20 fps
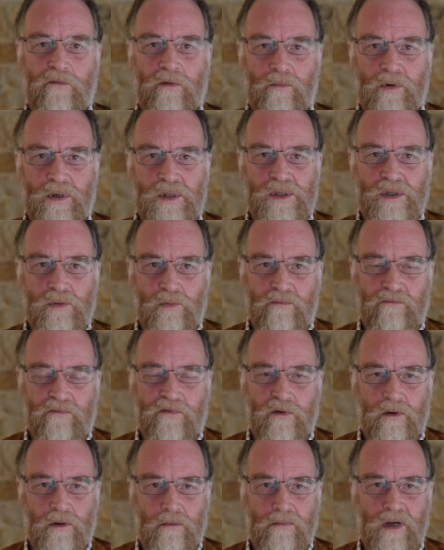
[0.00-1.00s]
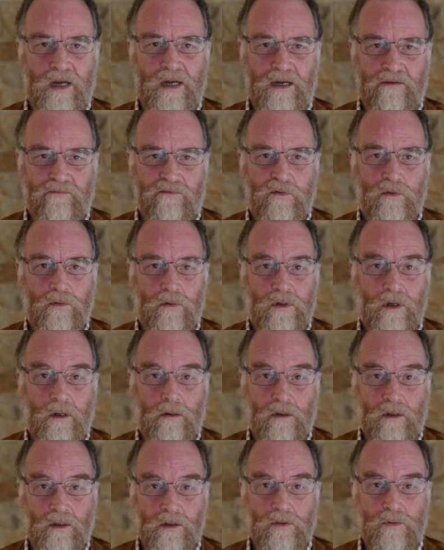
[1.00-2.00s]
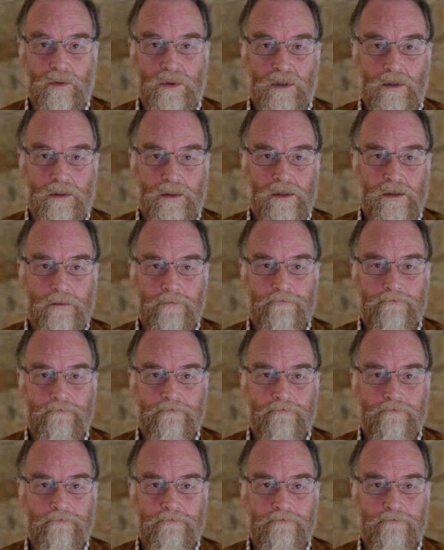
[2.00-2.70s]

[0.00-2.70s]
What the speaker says: from which to infer meaningful conclusions.